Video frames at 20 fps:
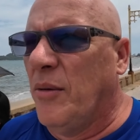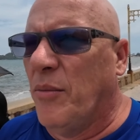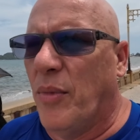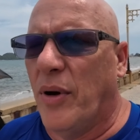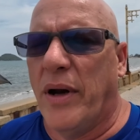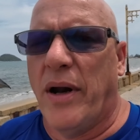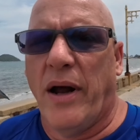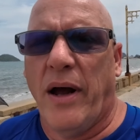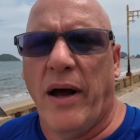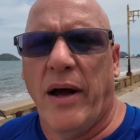
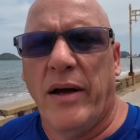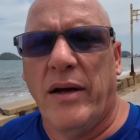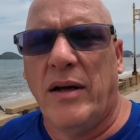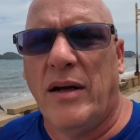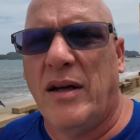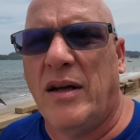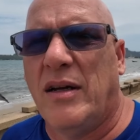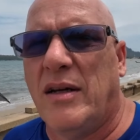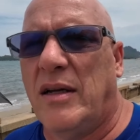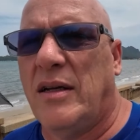But uh,
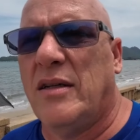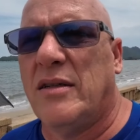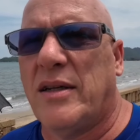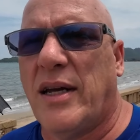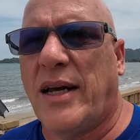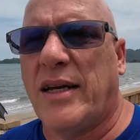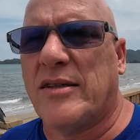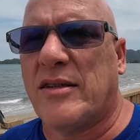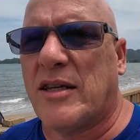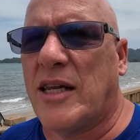it's
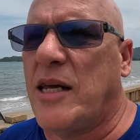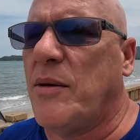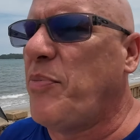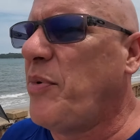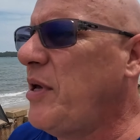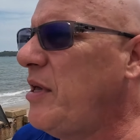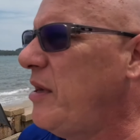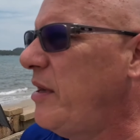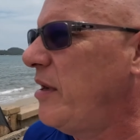like a sleepy